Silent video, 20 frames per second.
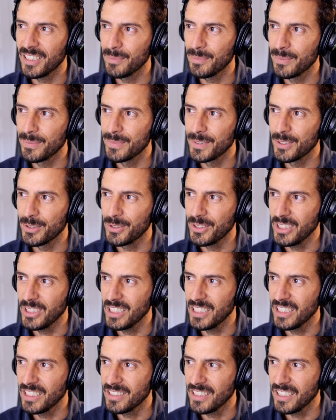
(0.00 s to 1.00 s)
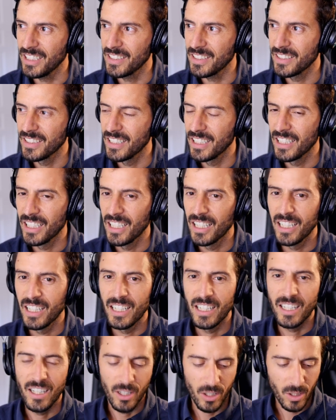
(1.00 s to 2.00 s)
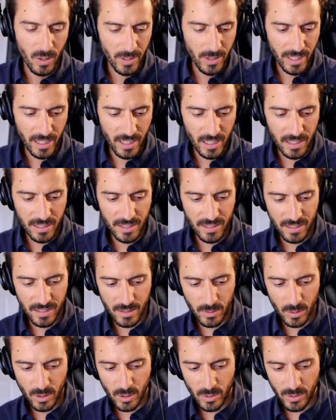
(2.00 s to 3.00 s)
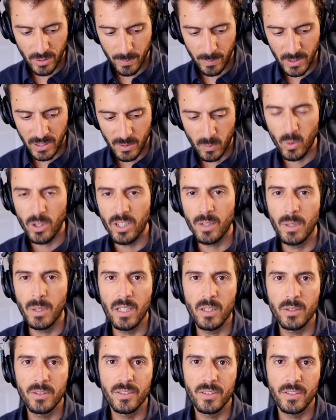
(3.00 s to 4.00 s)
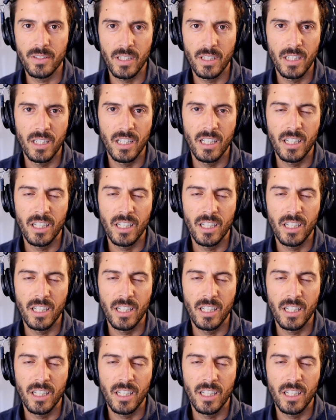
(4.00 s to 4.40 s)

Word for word: come to scene is that oh yeah degrowth but what about